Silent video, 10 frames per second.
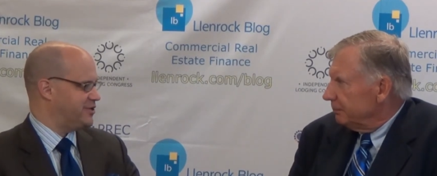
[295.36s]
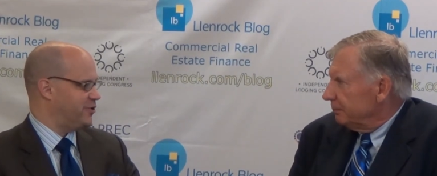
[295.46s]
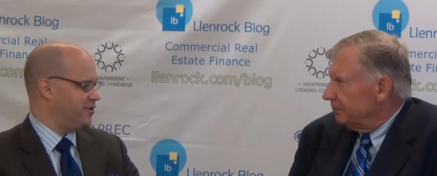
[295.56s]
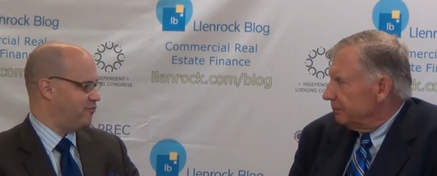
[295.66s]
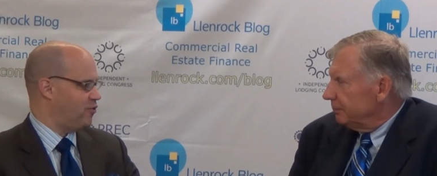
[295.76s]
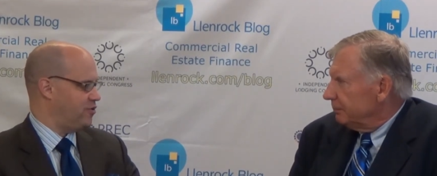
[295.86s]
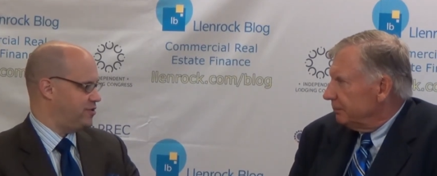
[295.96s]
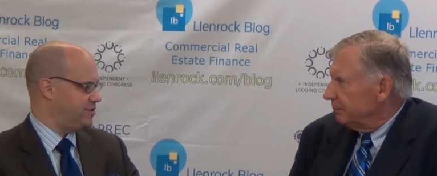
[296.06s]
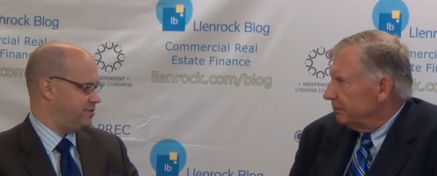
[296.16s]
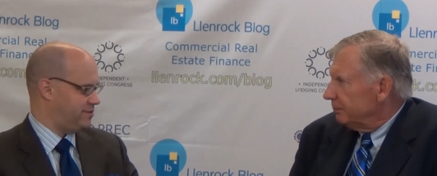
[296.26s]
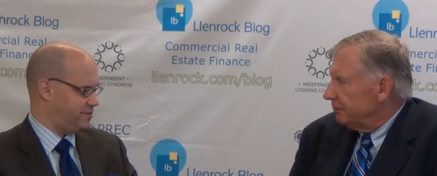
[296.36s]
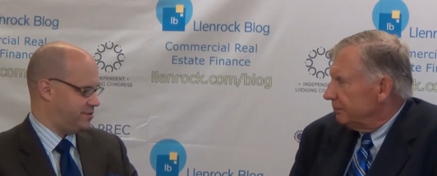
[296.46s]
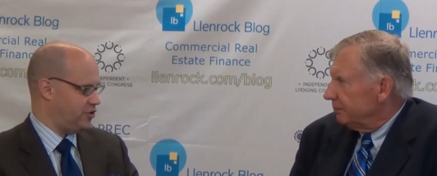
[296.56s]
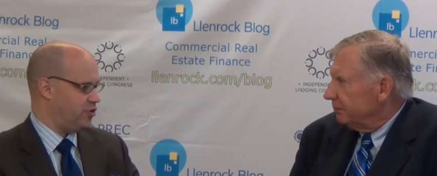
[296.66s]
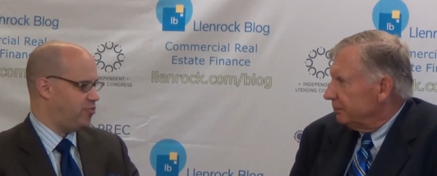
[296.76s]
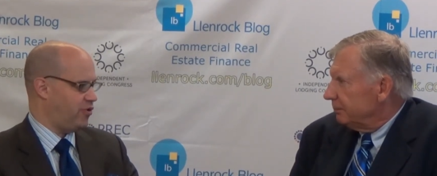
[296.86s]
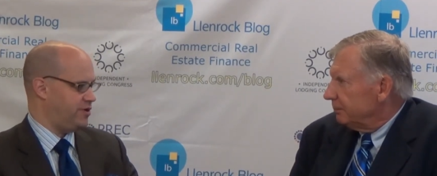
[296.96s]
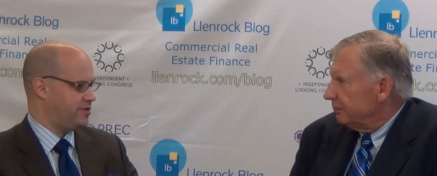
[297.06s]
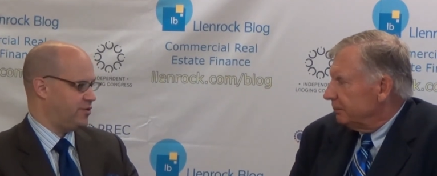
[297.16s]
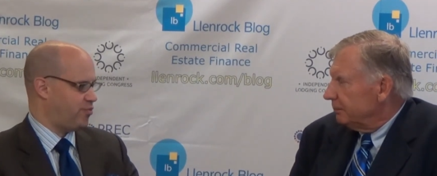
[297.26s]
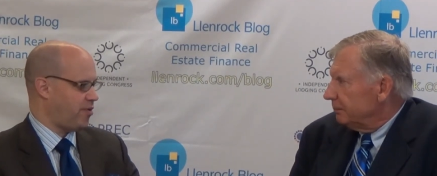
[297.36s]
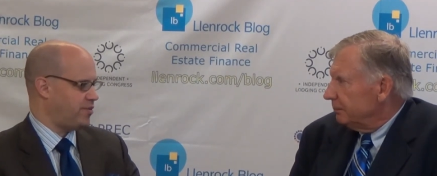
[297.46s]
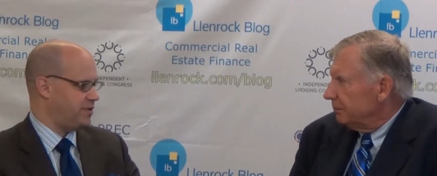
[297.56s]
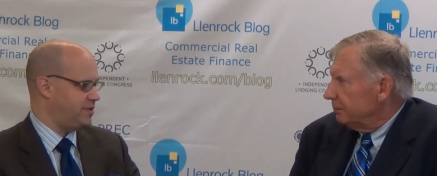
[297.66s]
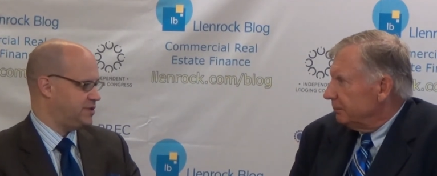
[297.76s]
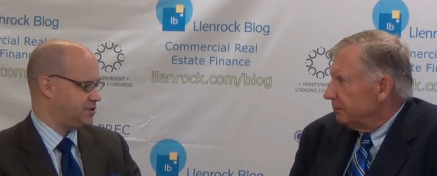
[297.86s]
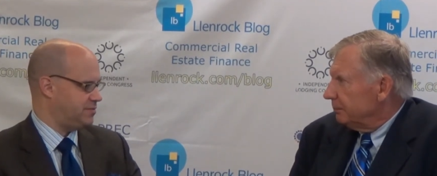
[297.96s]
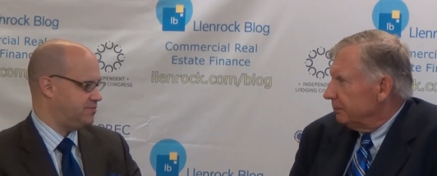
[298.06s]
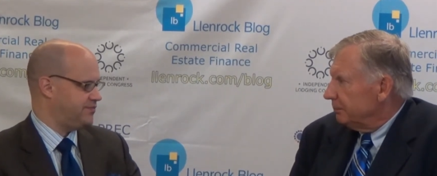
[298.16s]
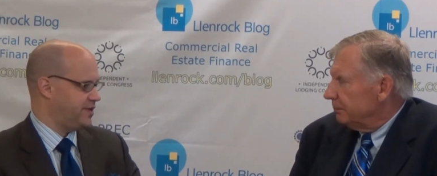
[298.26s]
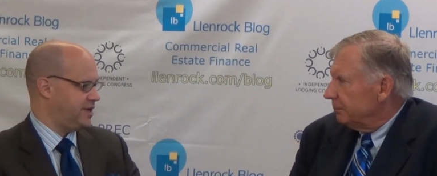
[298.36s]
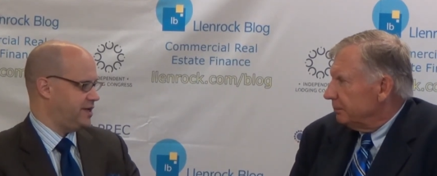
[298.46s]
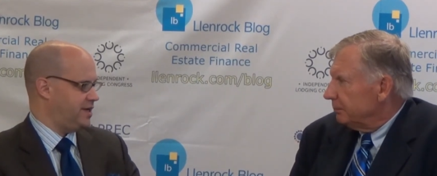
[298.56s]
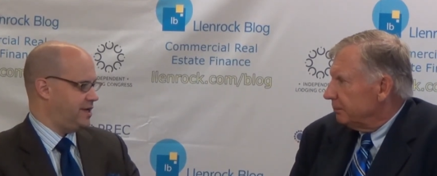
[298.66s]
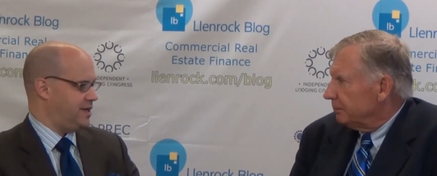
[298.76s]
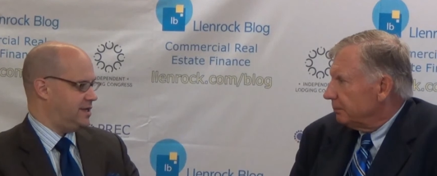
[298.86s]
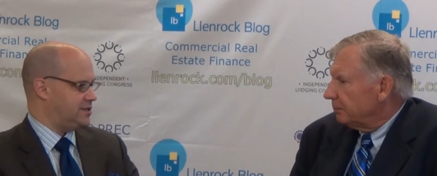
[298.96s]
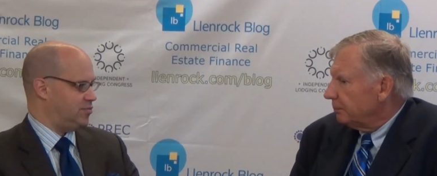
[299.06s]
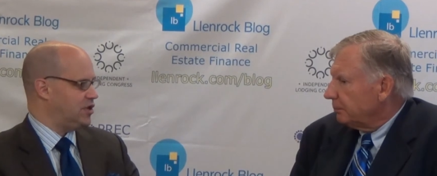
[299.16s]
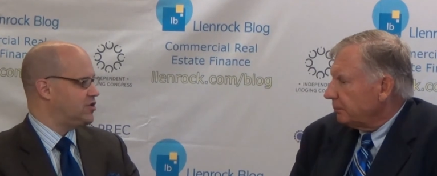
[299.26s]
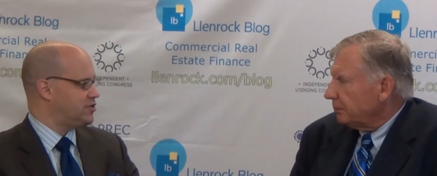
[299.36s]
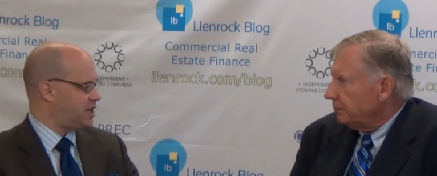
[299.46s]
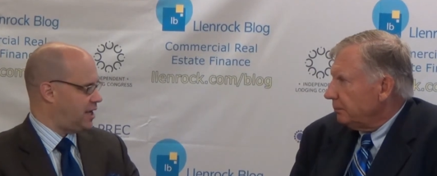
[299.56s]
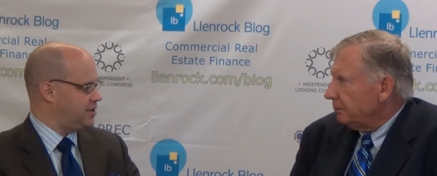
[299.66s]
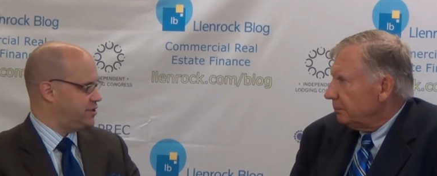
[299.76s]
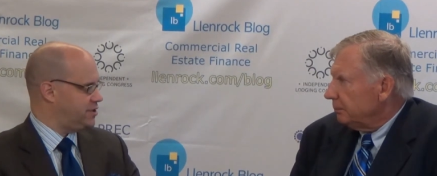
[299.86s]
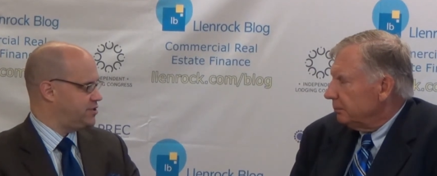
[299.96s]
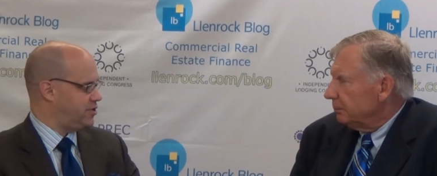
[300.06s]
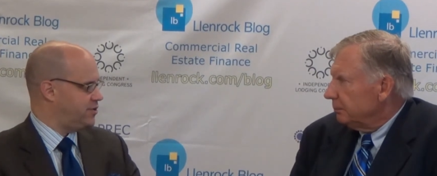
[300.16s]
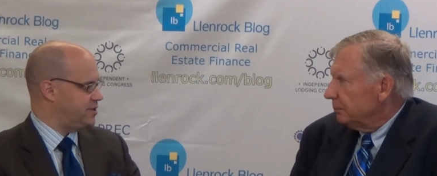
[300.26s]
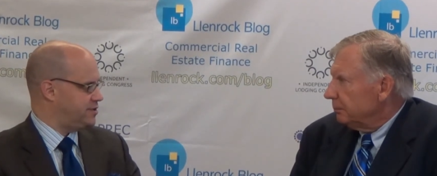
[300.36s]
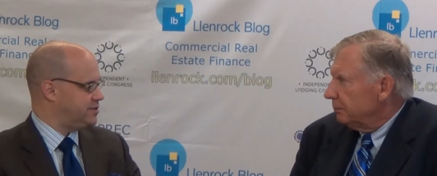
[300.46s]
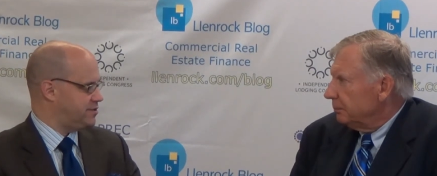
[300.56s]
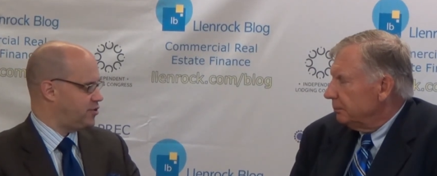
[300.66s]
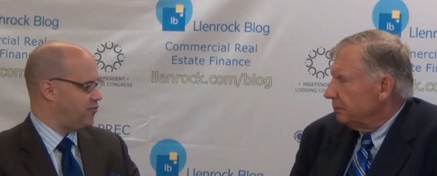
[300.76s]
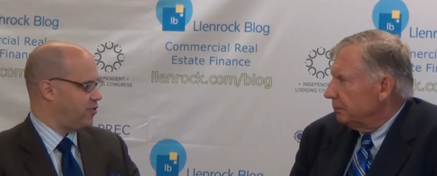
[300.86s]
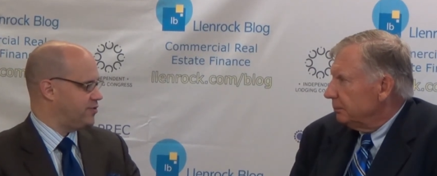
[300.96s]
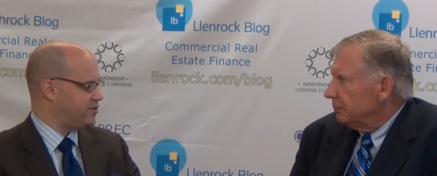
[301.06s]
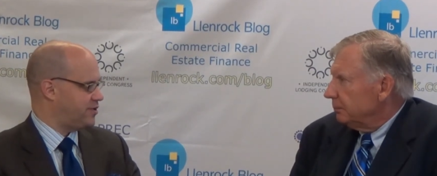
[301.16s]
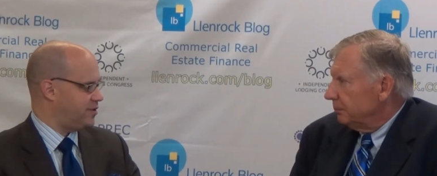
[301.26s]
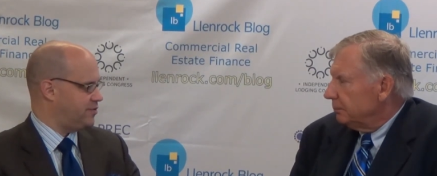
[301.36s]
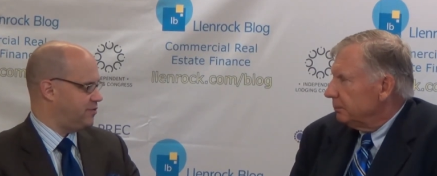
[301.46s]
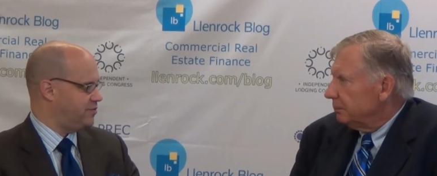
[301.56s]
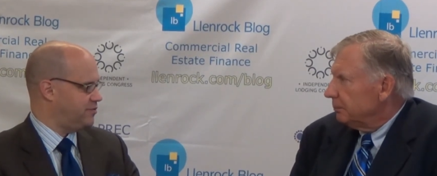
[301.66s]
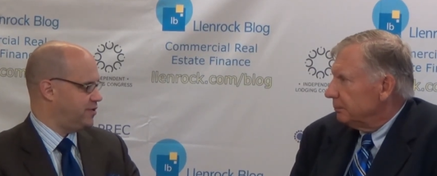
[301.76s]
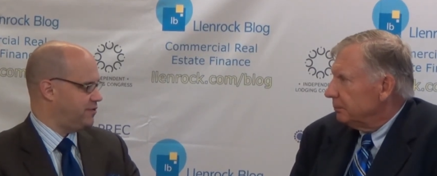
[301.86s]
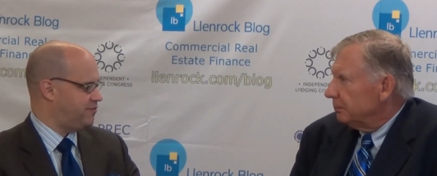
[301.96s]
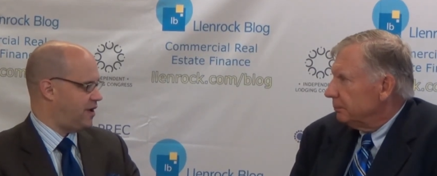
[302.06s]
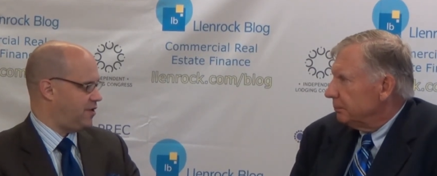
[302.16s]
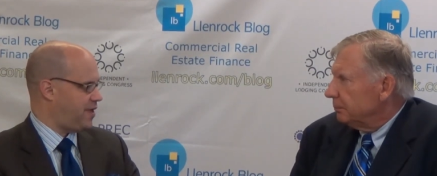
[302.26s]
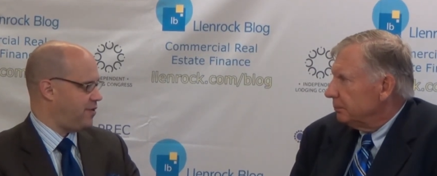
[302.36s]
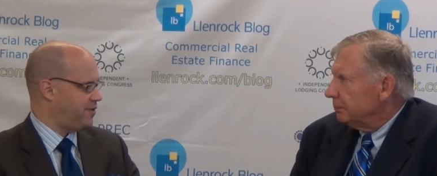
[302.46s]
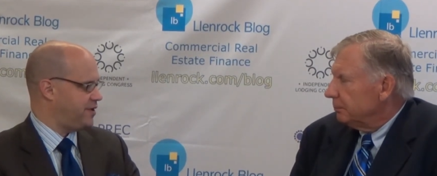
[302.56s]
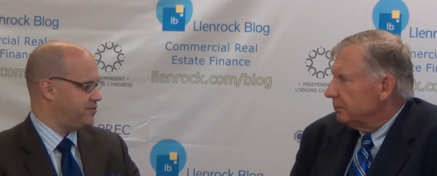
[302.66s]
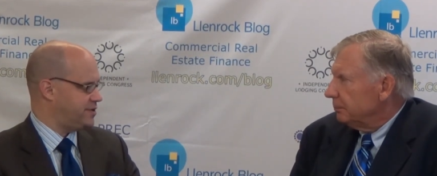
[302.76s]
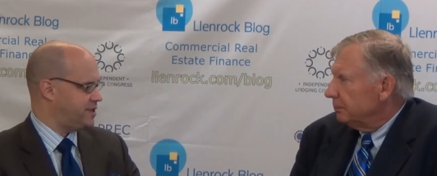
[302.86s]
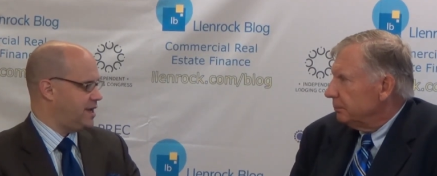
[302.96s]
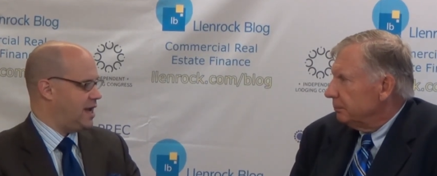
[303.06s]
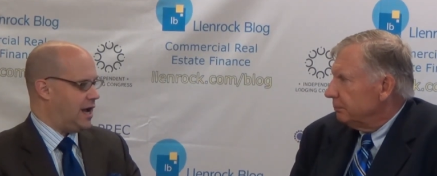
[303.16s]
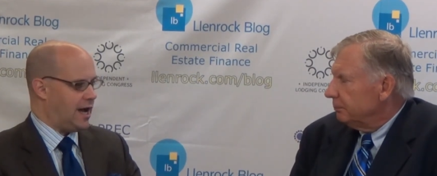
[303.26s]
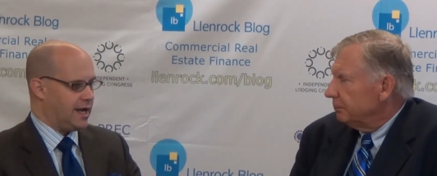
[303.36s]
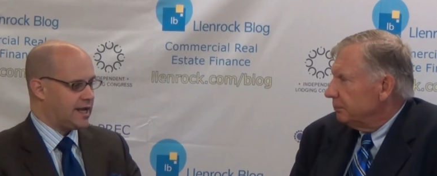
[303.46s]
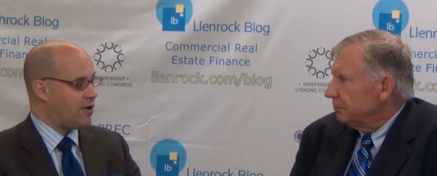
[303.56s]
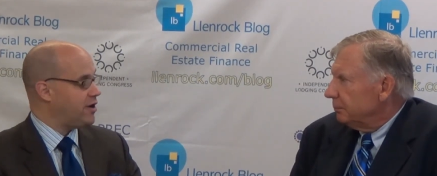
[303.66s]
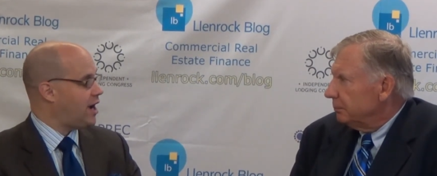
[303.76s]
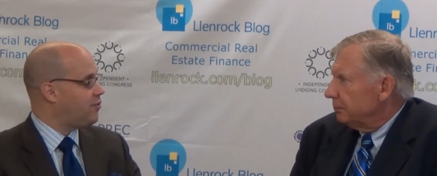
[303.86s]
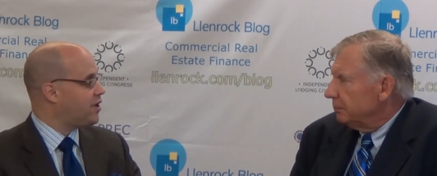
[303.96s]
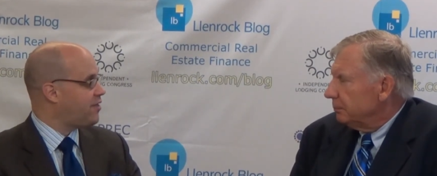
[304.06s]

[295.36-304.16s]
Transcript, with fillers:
Speaker 1: going forward. And to your point, there'll probably be some some legal challenges to it and so forth, so that will, we'll follow that with interest. Uh, Garry, I want